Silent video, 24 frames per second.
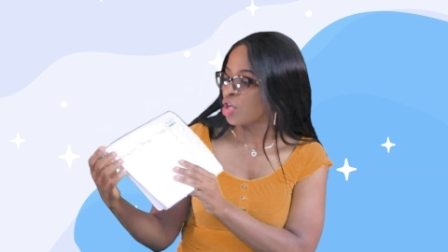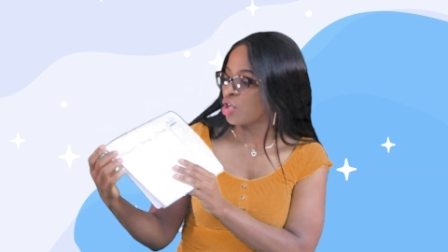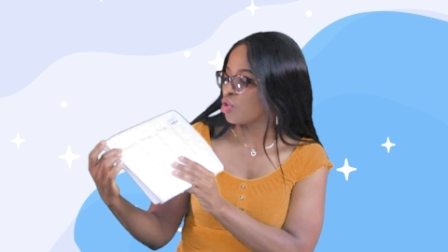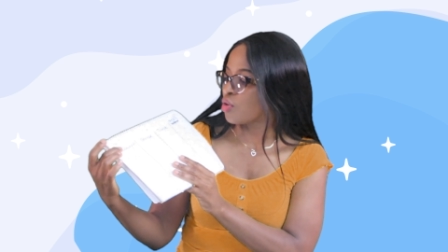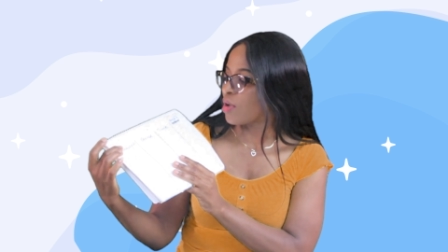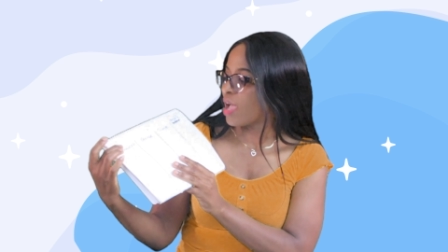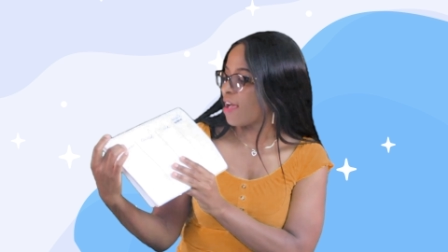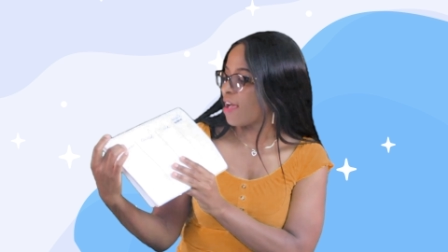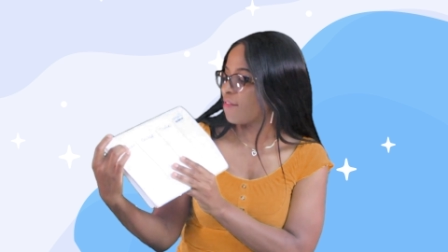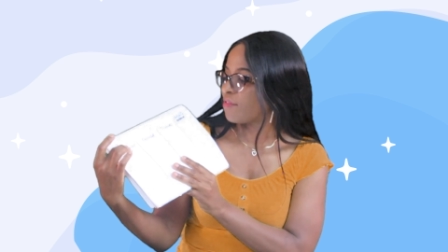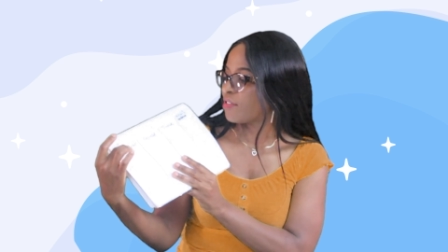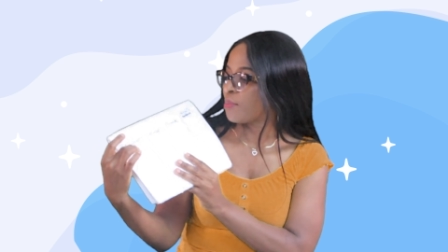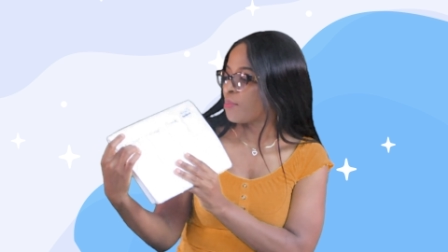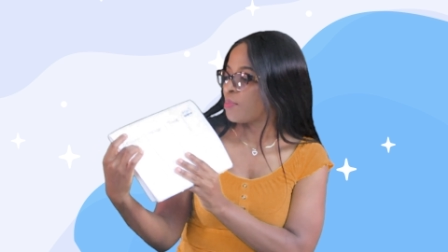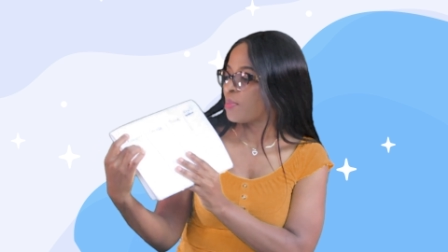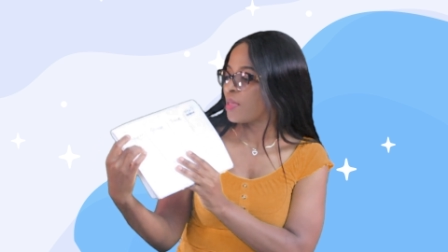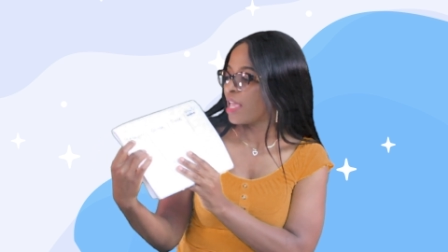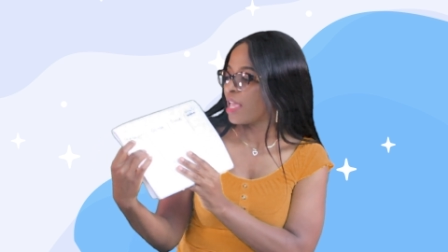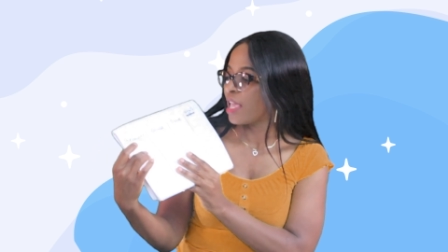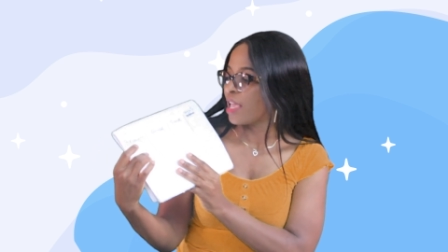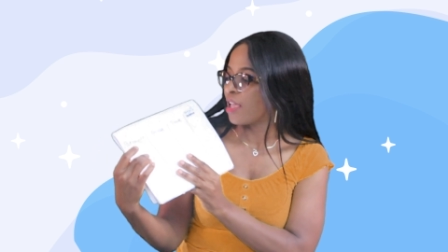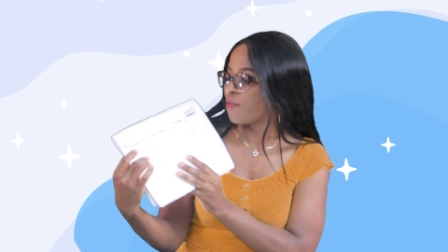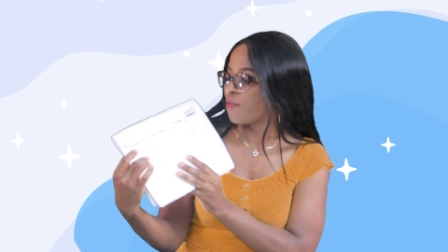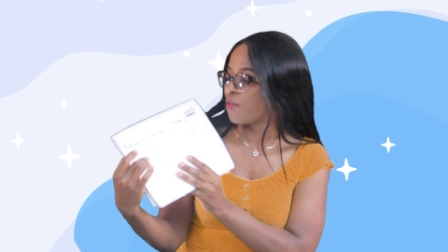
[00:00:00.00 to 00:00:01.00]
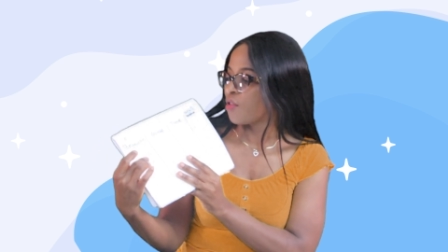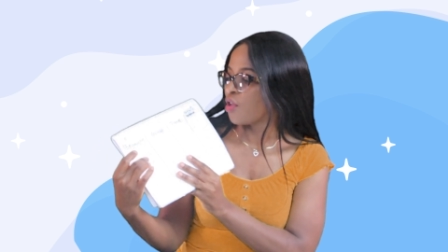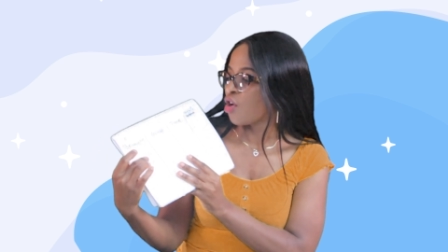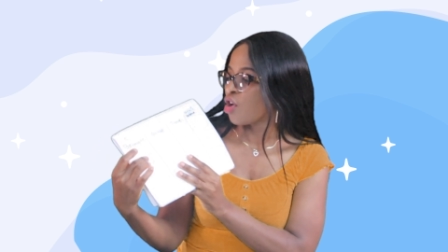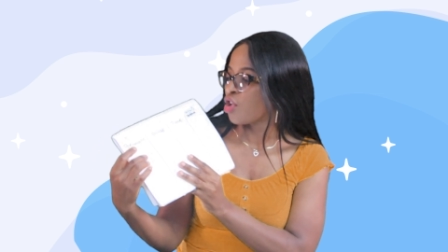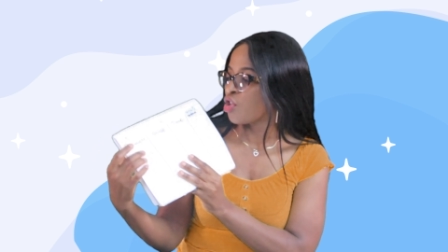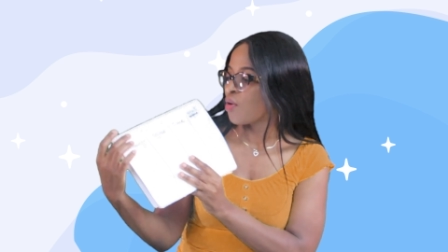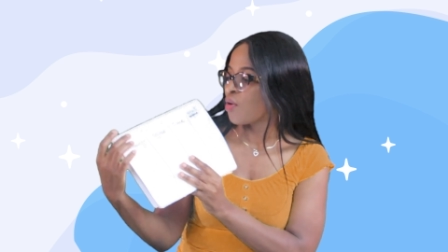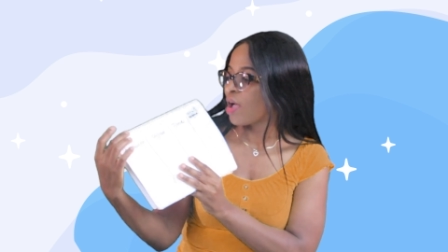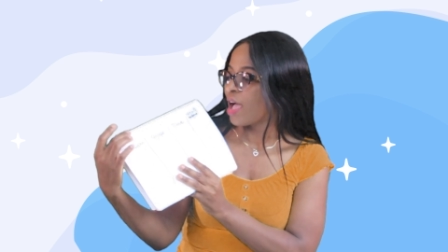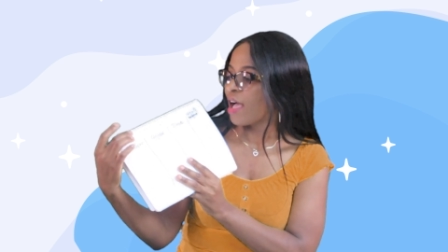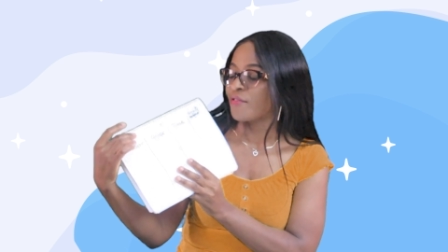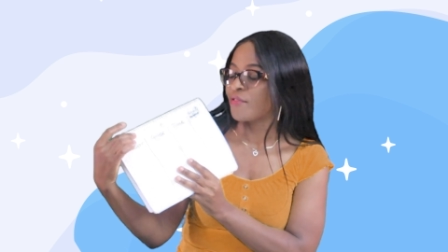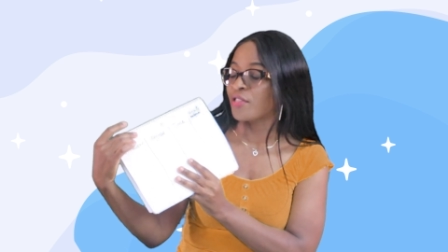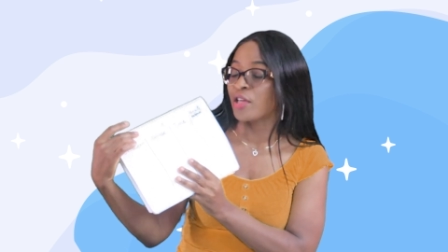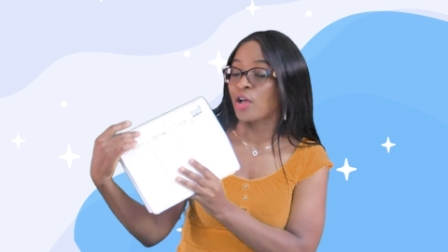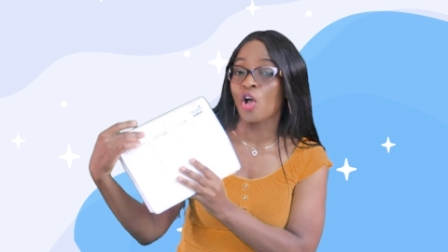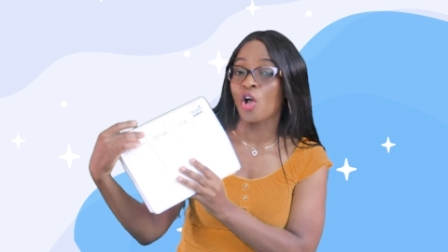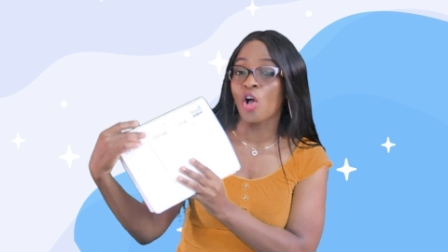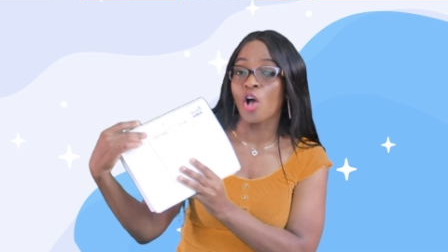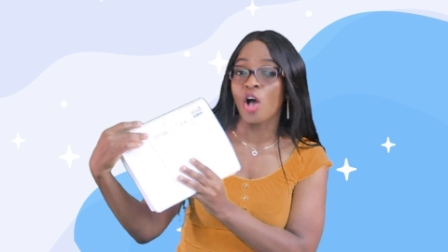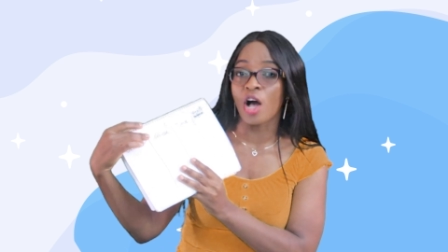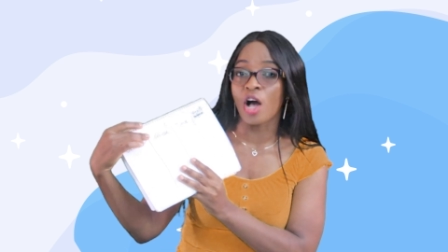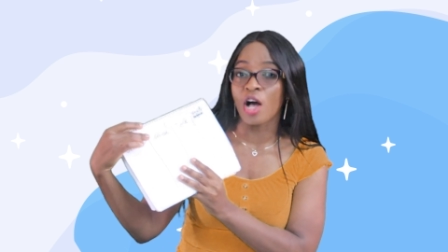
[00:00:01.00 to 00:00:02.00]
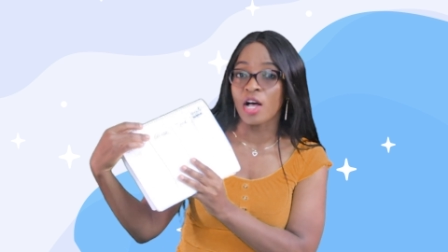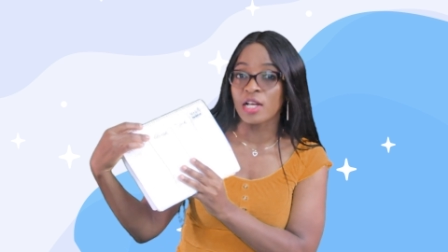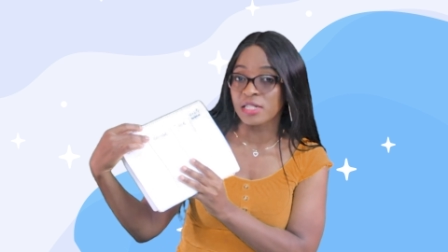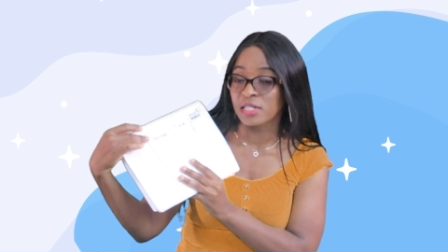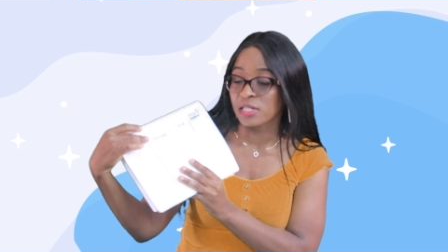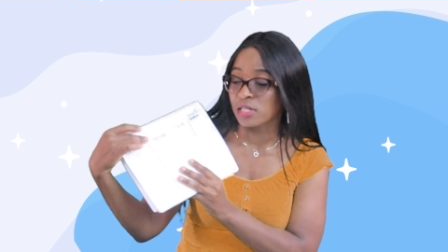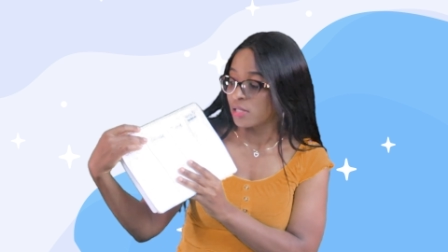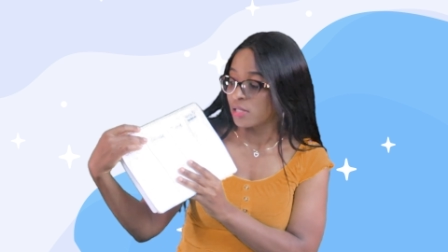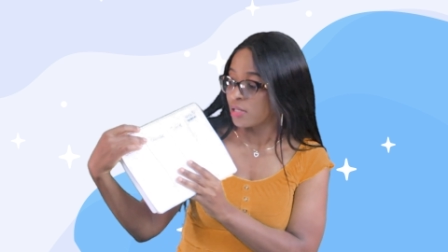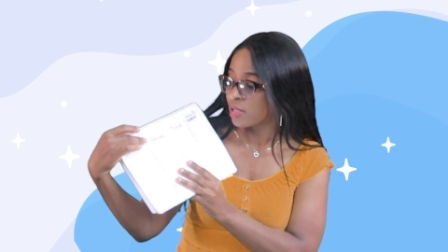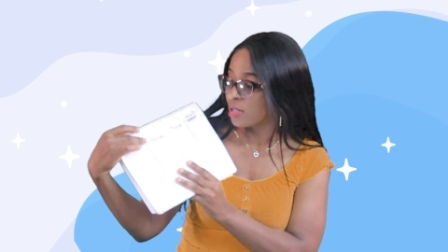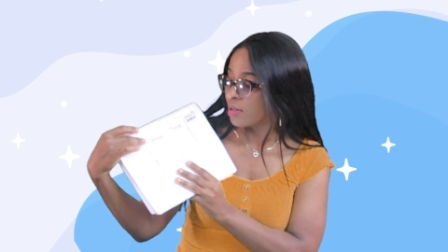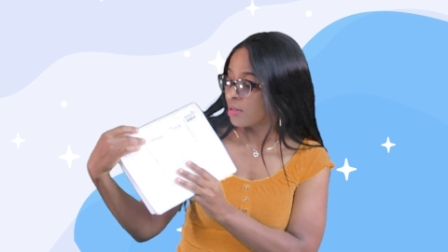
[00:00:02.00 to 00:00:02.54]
You have the behavior, you have the cause,